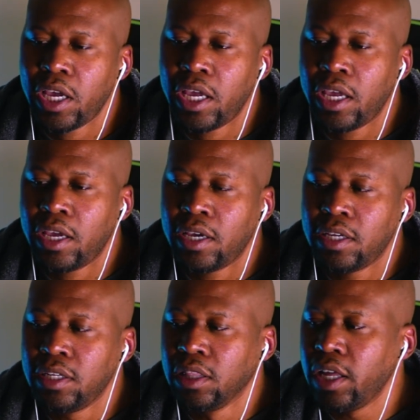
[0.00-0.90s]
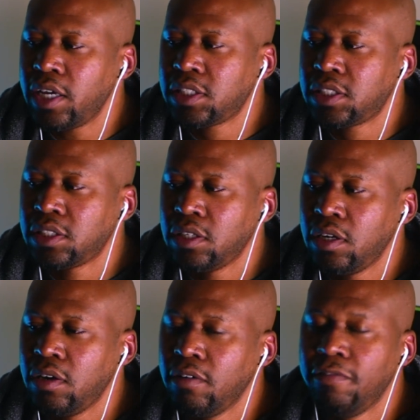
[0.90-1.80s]
and less
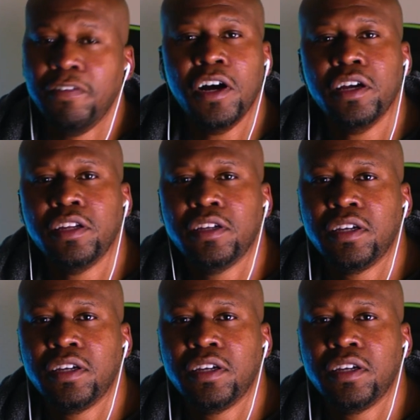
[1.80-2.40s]
fun,